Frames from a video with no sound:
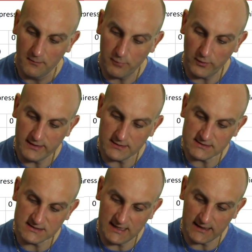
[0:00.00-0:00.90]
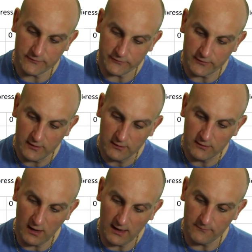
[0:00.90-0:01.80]
0.6
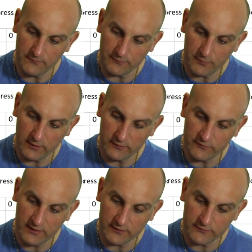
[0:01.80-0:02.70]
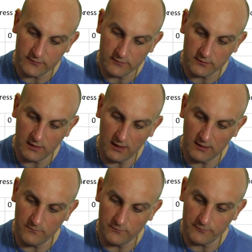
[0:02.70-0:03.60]
times 0.6
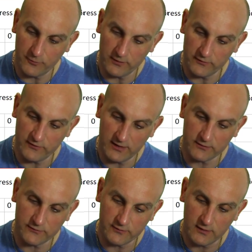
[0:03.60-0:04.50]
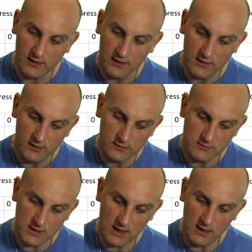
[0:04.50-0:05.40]
times 0.6
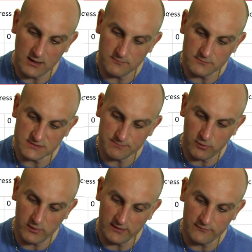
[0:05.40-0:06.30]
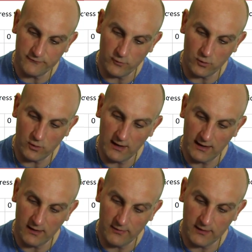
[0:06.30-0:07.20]
times 0.4
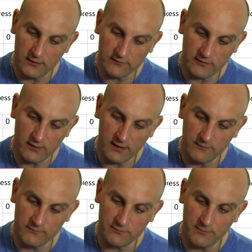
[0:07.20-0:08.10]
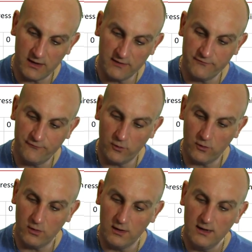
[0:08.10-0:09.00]
and then times by
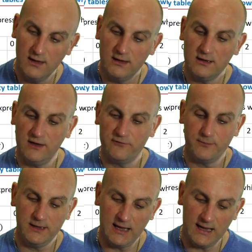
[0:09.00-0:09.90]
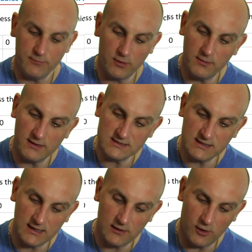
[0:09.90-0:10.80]
4 gives me a
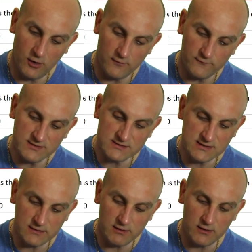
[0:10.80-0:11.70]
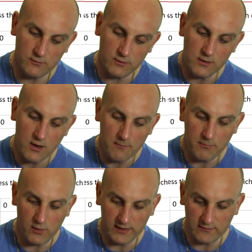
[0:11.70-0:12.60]
probability of 0
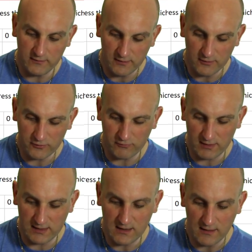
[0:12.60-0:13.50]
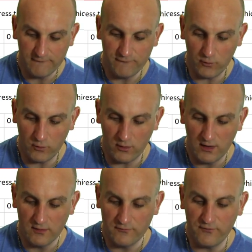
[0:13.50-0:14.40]

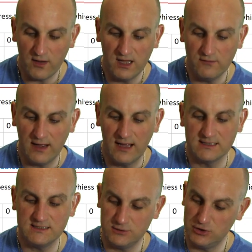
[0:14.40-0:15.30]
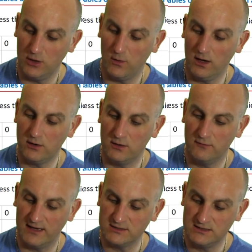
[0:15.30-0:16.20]
0.345 and 6. Do you know what? I couldn't
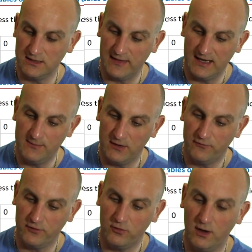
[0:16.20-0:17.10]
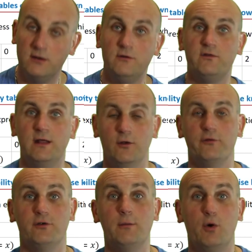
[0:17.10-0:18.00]
have actually done that any better if I tried. Did you see it? Look,
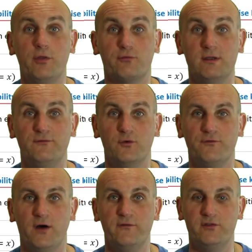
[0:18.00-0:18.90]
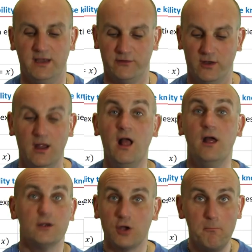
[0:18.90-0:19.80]
0 0.3456.
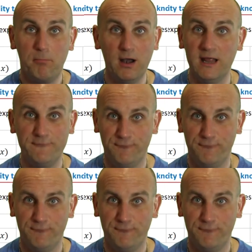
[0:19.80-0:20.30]
Complete